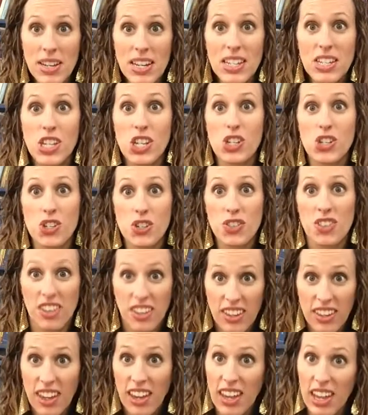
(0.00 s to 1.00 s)
to teach you the
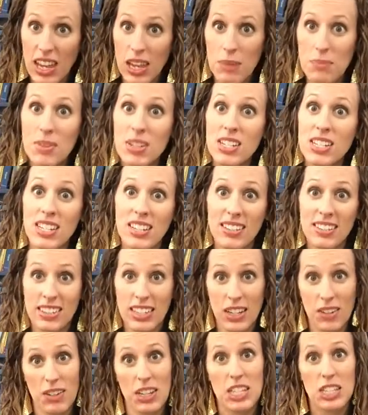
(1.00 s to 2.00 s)
game to
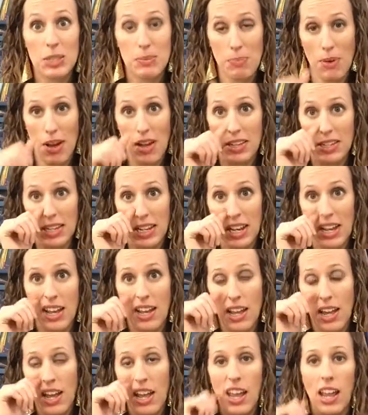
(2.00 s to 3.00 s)
Sarasponda.
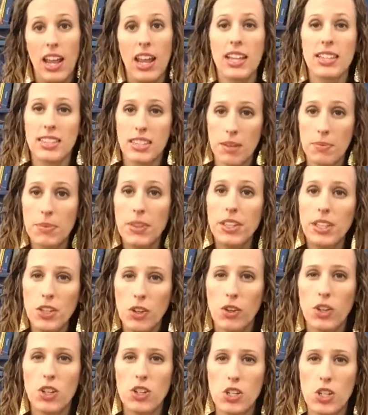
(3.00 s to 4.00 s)
It's something you
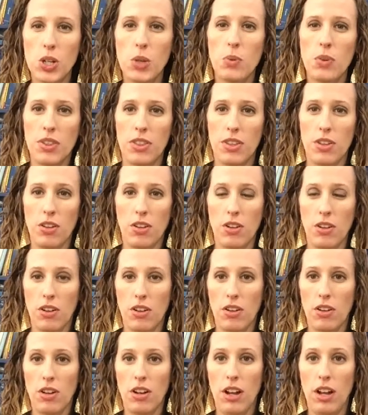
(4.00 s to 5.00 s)
can do with
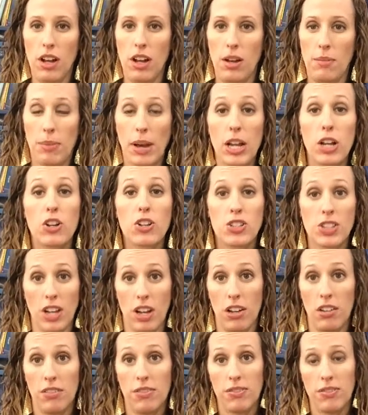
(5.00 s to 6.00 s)
your uh, by
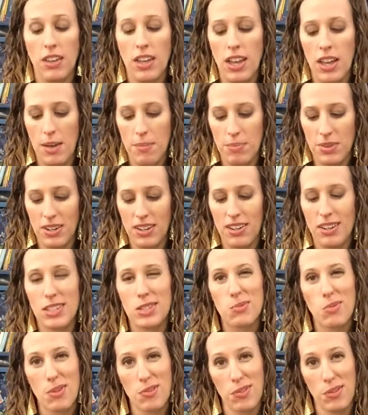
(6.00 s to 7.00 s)
yourself, but it is
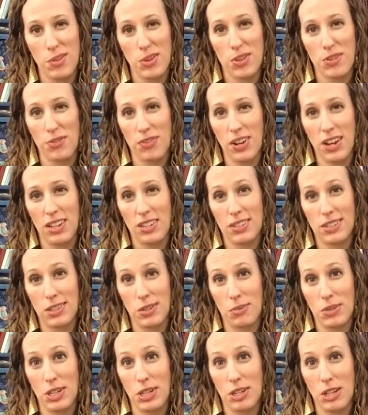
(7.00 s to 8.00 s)
more fun with friends. So
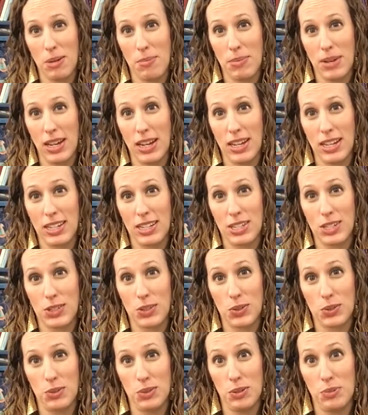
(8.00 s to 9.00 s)
when you come back to
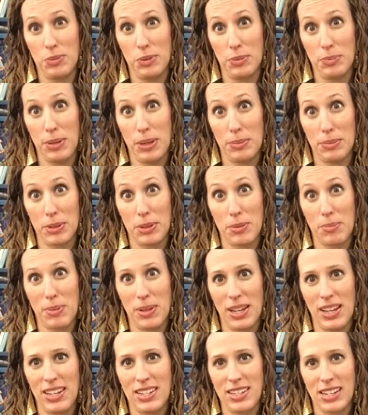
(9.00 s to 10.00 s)
school, we'll be able to
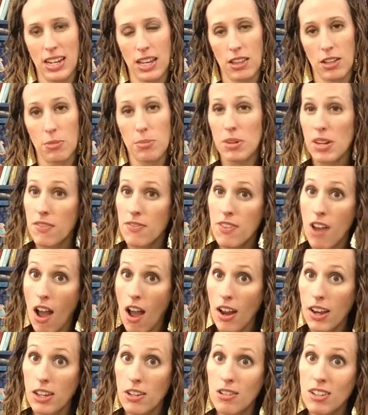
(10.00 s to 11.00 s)
play it together. But if not,
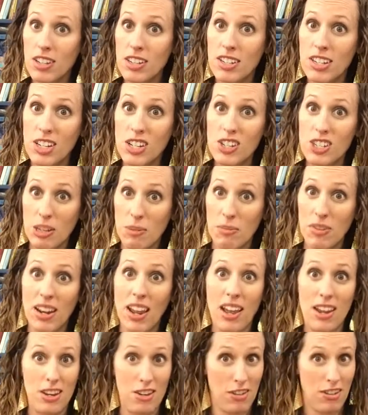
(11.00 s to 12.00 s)
you can teach someone
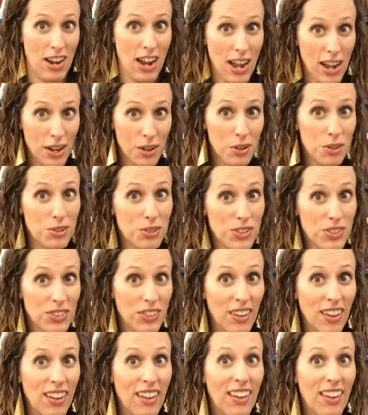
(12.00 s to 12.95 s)
at your house